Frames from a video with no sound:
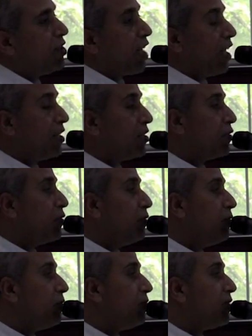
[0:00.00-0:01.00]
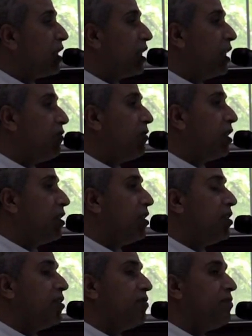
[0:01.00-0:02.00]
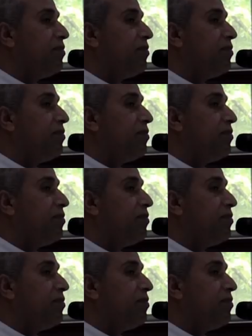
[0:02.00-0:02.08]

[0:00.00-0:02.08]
try to give a